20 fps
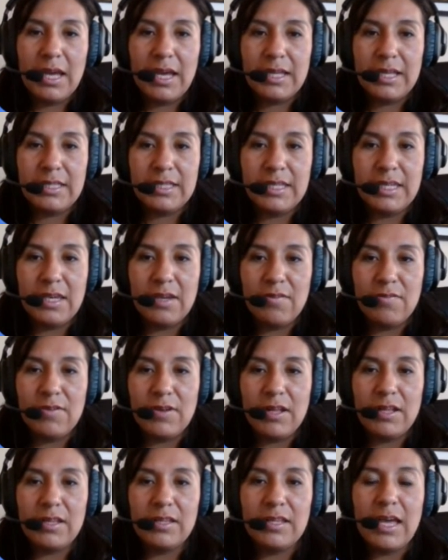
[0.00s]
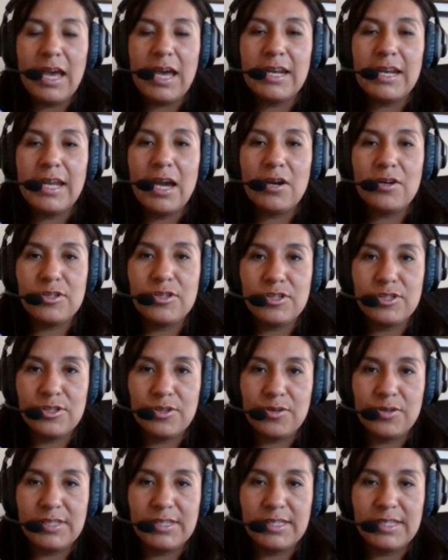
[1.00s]
at
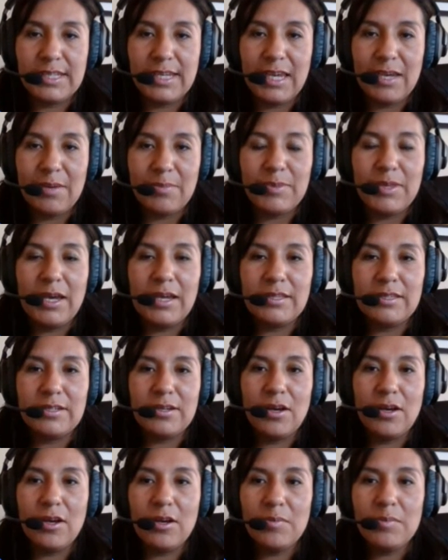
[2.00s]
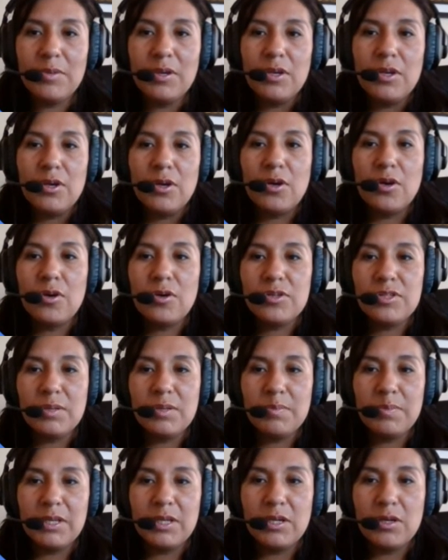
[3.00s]
efl@ourstoryscape.com or
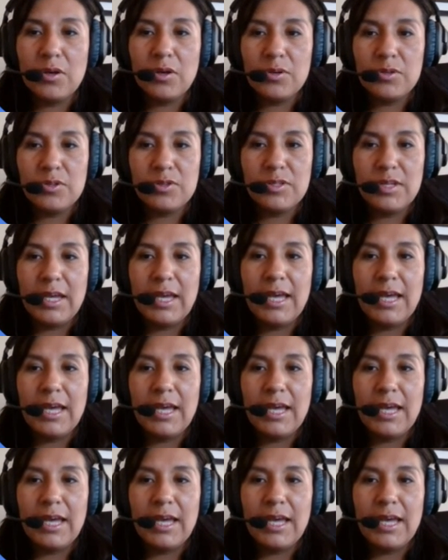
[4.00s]
simply go to the